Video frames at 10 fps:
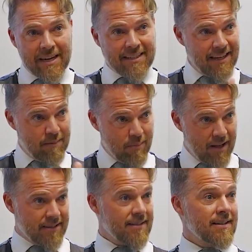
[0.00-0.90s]
weeks and
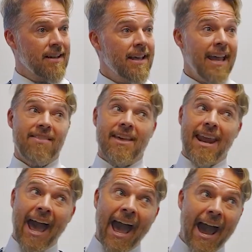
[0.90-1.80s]
months. And then
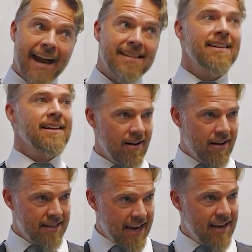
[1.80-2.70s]
act
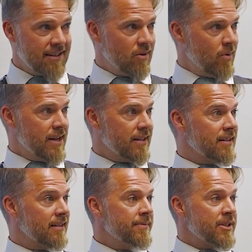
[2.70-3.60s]
on days and
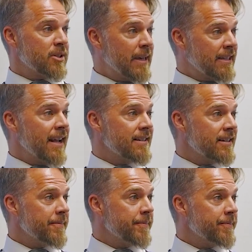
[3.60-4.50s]
weeks. Does this make
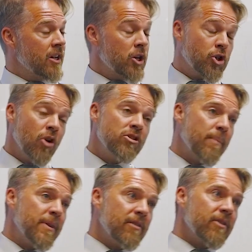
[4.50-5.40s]
sense? And it shows
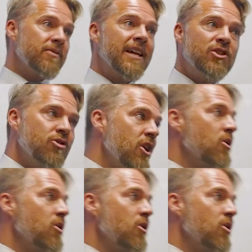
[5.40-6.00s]
up in the little things you